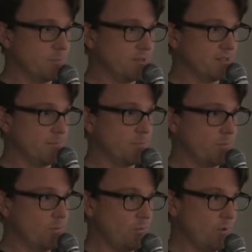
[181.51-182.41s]
puts up
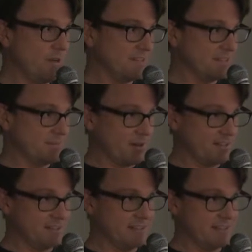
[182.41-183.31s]
once the
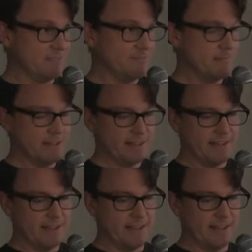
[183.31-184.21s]
price of the item.
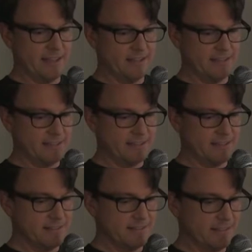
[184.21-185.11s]
And
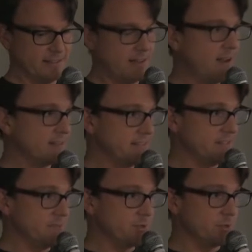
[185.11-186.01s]
uh, they lock
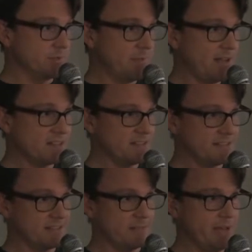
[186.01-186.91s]
these mutual
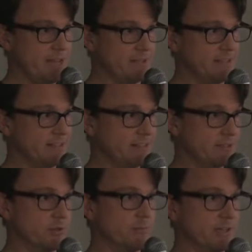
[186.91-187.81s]
deposits and the payment
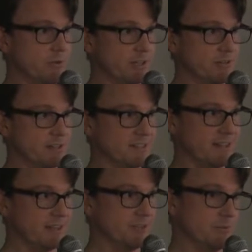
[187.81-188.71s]
into a Bitcoin
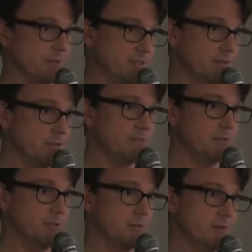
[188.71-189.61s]
transaction with a two of
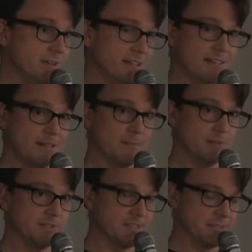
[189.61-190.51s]
two
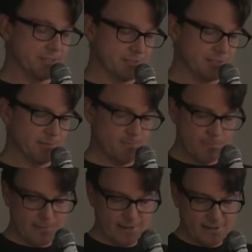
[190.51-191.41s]
multi signature.
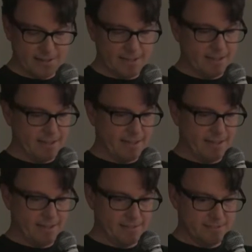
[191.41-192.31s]

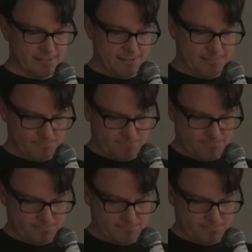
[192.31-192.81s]
And uh,